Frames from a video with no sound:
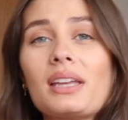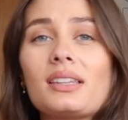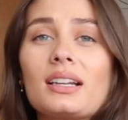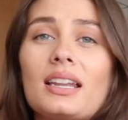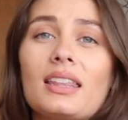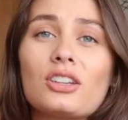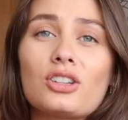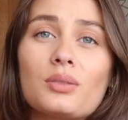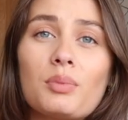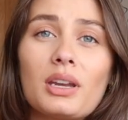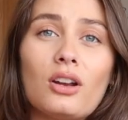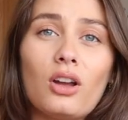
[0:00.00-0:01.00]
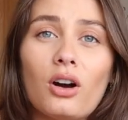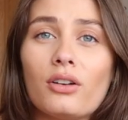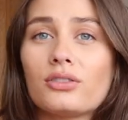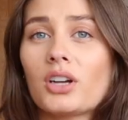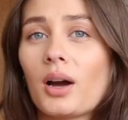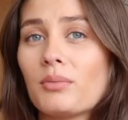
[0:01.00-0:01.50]
basically there's just been a lot
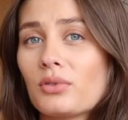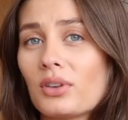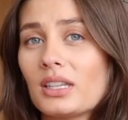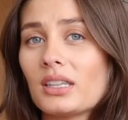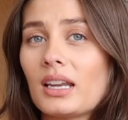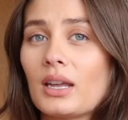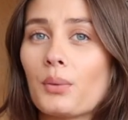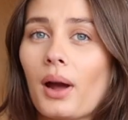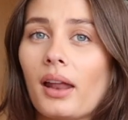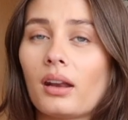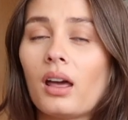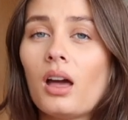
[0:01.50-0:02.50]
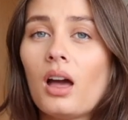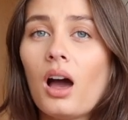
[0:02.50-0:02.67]
of times recently when